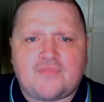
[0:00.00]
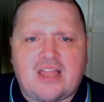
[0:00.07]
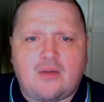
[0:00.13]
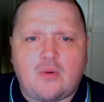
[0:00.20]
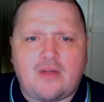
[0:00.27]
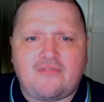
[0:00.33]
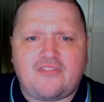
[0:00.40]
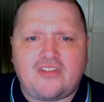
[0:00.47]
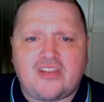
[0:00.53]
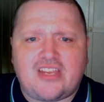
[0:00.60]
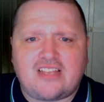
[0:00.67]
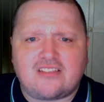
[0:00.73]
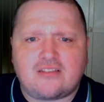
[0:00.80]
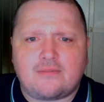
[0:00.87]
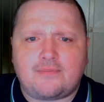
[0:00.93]
However,
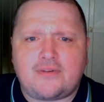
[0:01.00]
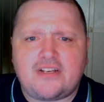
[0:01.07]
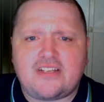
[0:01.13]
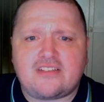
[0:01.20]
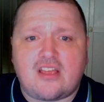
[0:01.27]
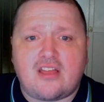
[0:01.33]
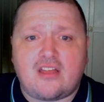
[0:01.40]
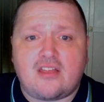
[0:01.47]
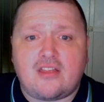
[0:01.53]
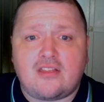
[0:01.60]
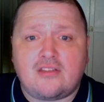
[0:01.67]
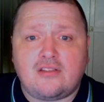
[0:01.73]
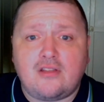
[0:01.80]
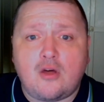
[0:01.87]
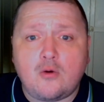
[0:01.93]
Canterbury's
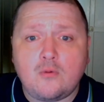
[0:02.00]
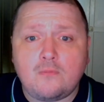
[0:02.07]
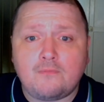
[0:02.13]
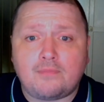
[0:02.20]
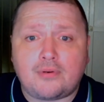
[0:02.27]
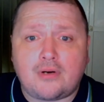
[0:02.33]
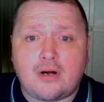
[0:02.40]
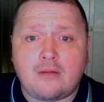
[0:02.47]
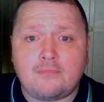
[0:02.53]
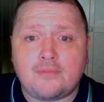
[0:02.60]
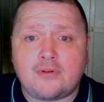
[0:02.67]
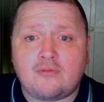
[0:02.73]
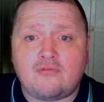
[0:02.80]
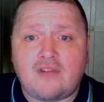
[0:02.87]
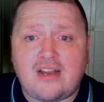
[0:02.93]
lone prop
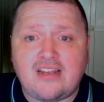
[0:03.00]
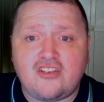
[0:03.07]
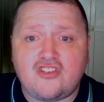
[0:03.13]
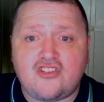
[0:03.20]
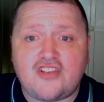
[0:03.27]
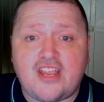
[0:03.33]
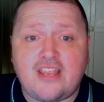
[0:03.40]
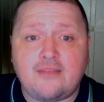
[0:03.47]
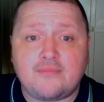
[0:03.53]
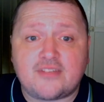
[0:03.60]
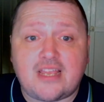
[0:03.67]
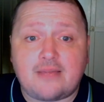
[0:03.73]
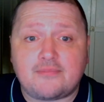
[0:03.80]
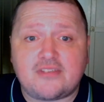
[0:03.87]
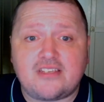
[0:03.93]
Ryan James
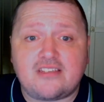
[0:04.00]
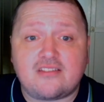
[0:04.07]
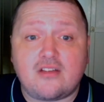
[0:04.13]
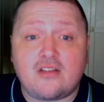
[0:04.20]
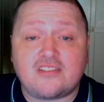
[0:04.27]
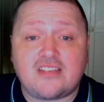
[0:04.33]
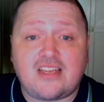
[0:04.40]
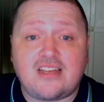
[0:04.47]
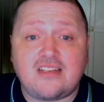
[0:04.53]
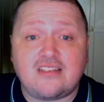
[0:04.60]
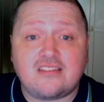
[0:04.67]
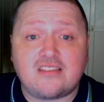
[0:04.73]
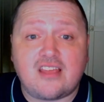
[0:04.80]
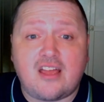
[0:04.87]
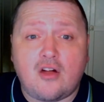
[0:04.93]
kept his upside